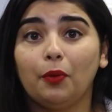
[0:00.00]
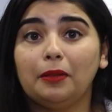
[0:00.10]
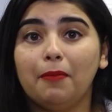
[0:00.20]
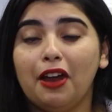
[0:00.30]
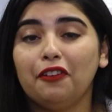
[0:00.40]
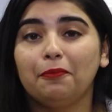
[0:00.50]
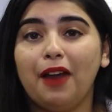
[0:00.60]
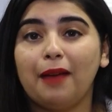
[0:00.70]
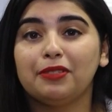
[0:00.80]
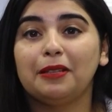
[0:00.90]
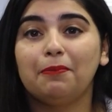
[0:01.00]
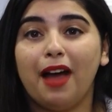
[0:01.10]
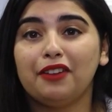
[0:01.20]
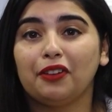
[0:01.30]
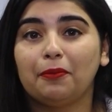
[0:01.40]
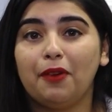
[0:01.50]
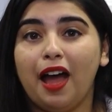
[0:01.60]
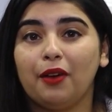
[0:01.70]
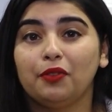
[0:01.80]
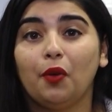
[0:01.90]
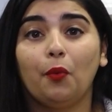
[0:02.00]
with Mayor of Brampton, Patrick Brown,